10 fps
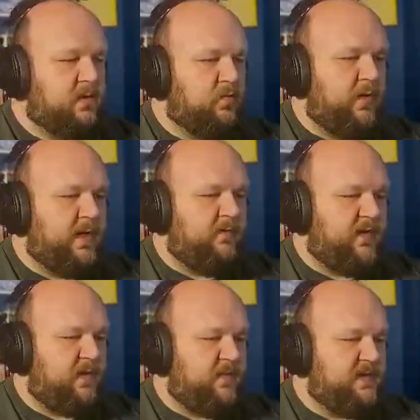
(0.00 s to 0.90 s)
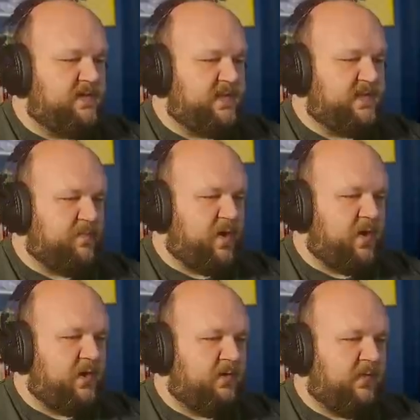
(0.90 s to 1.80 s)
ring of enemies that
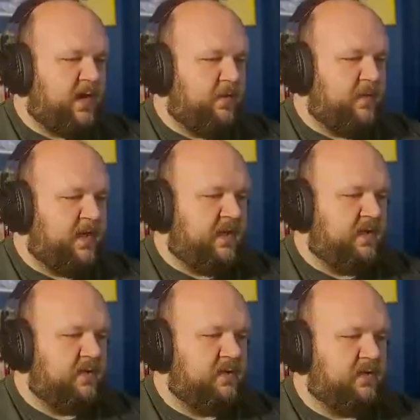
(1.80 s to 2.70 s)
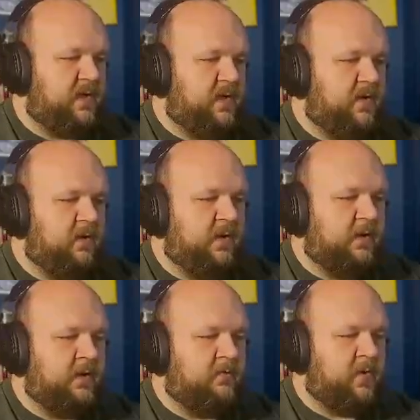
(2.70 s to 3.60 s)
spawned around me earlier
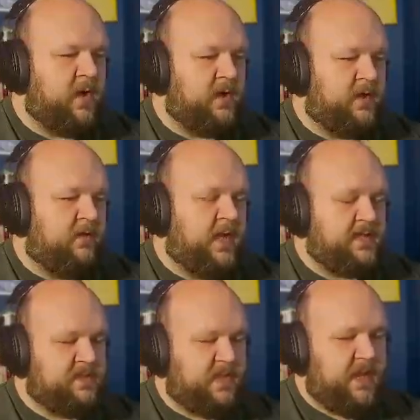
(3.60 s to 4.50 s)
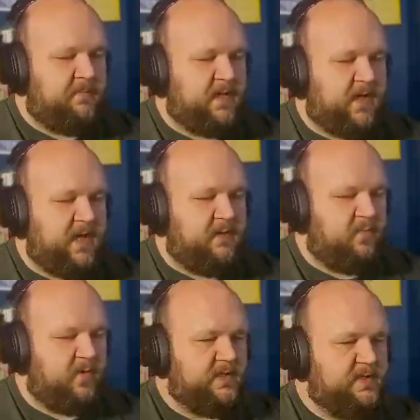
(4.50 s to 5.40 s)
in the run, and they'll actually happen again
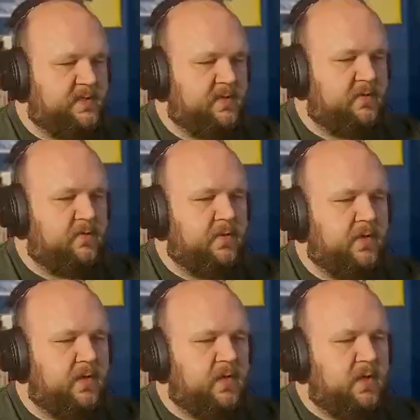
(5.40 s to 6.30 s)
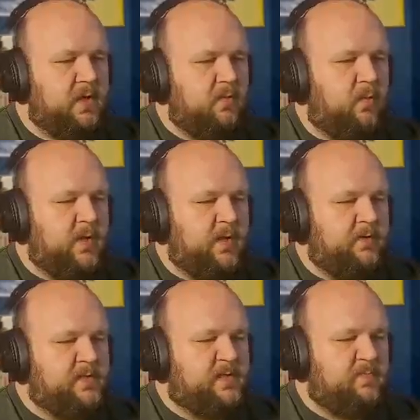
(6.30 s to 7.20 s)
pretty soon. When
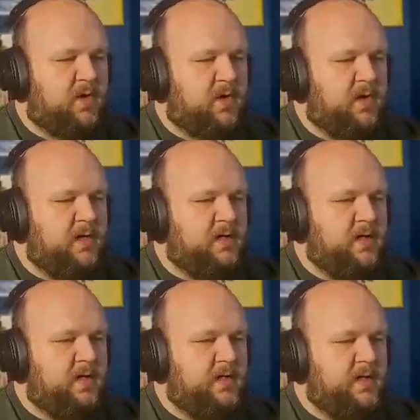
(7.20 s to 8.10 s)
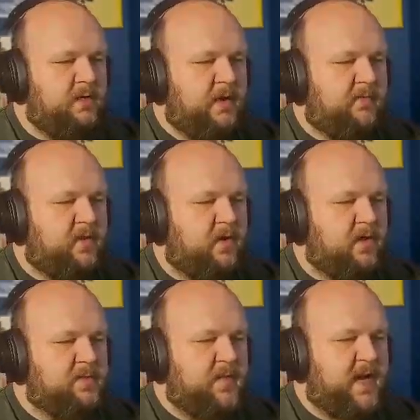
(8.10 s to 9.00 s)
those spawn and then you have a
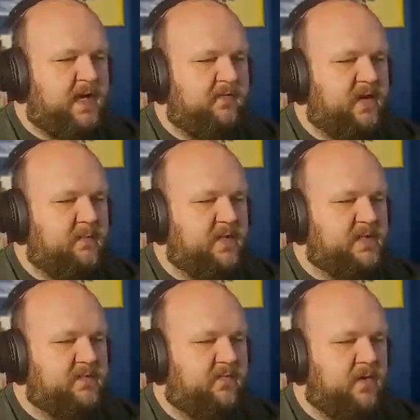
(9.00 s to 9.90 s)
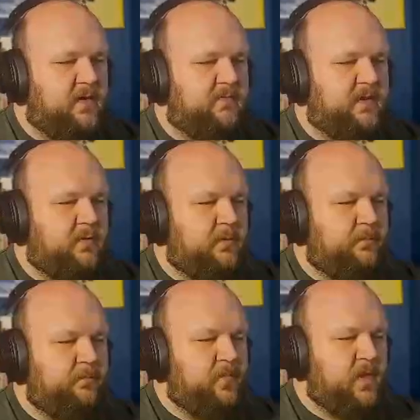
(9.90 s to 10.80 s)
large pack of enemies in front of you,
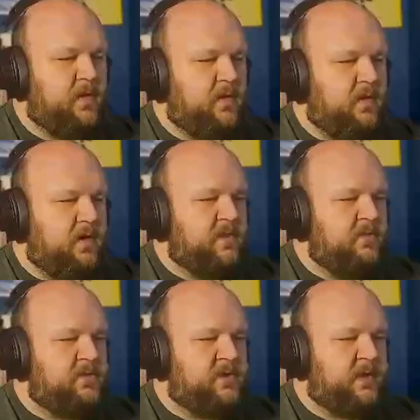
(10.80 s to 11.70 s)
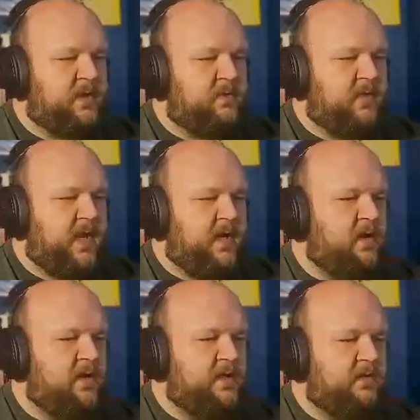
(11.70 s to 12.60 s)
usually you
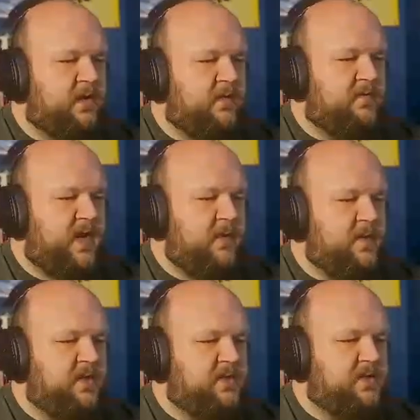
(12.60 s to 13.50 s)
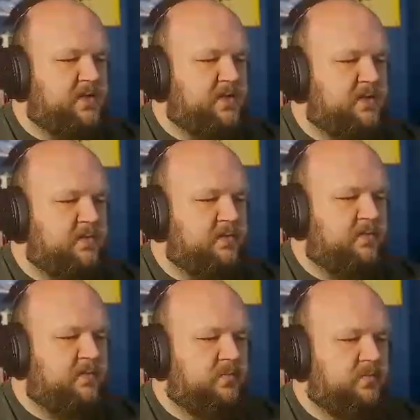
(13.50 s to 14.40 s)
cannot deal enough damage to
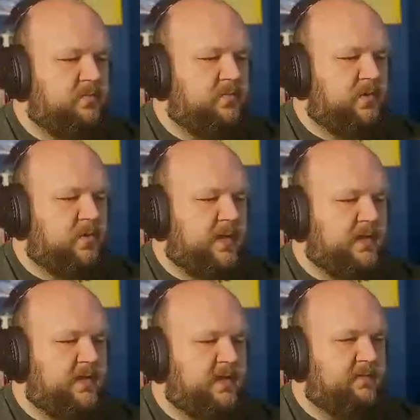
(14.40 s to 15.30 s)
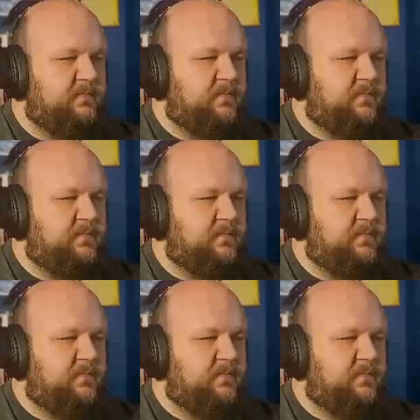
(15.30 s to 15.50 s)
quickly